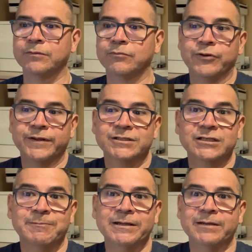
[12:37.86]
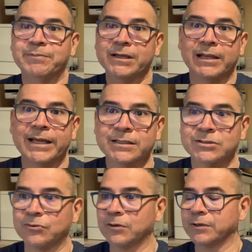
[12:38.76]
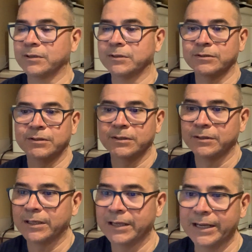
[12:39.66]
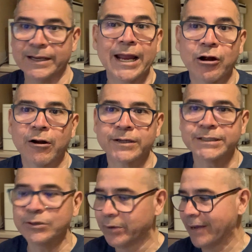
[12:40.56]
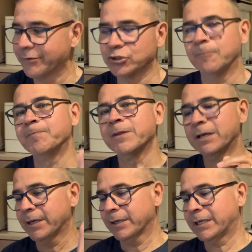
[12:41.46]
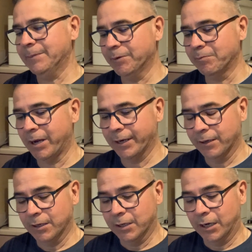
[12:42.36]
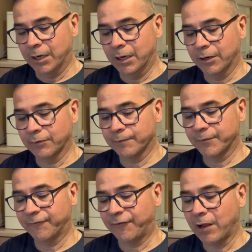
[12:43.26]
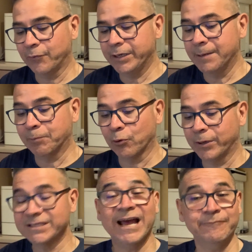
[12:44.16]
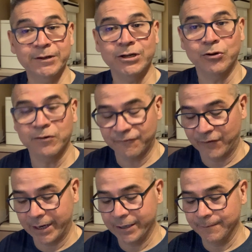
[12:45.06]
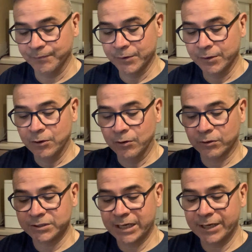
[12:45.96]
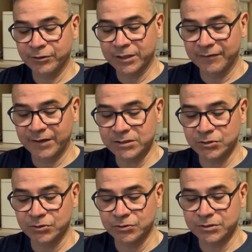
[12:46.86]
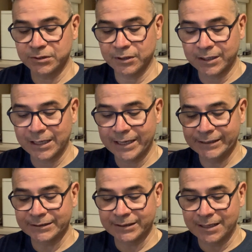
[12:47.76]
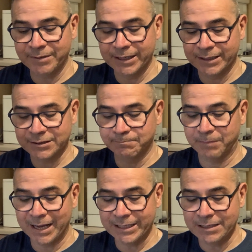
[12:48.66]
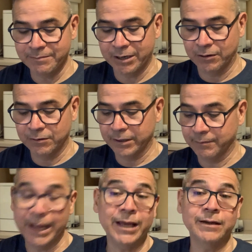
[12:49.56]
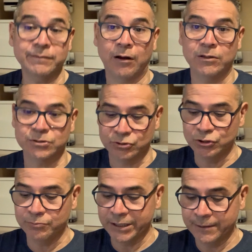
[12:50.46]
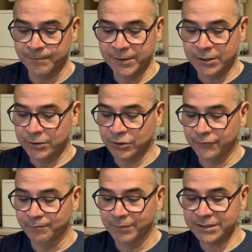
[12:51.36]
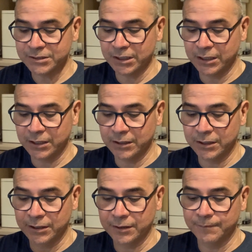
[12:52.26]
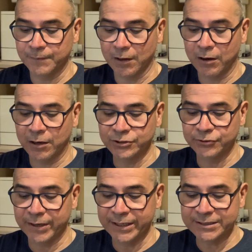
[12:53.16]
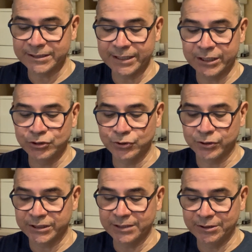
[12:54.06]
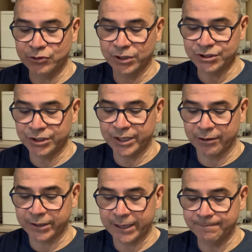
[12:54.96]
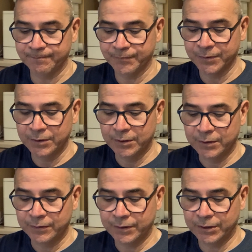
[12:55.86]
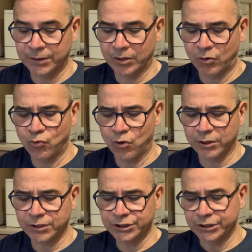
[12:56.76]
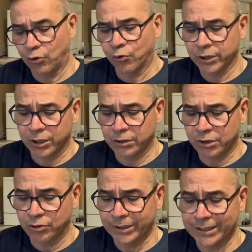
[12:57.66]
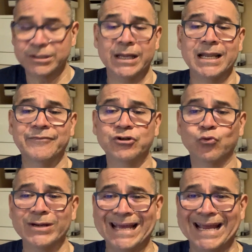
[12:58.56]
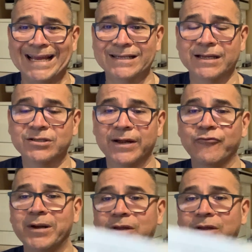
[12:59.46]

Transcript: with a suspended BLS or a late ART, what have you. So keep in mind, the following employees have been notified: Rosario Cavazos, Clarita Tamez, by email and also to me. You must log on to Ready Set and do your TB questionnaire, okay? The org code is 1128. So everybody